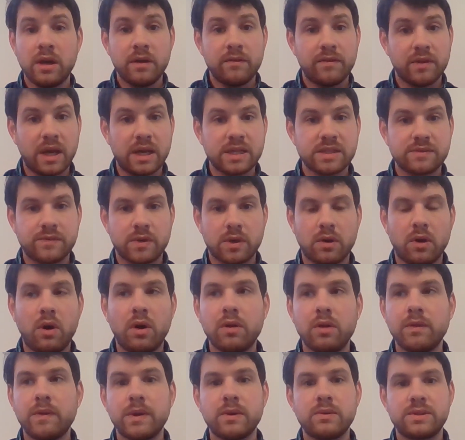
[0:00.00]
philosopher.
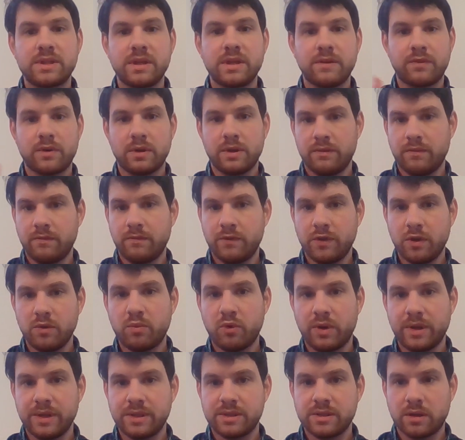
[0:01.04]
All those different
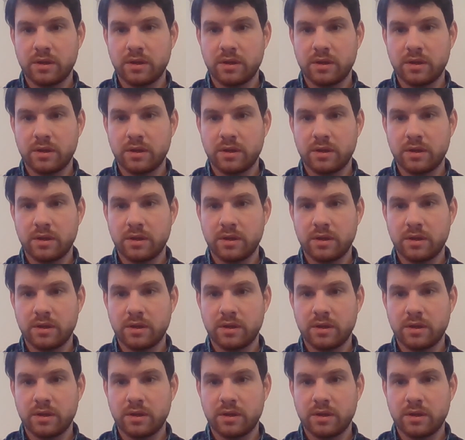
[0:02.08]
viewpoints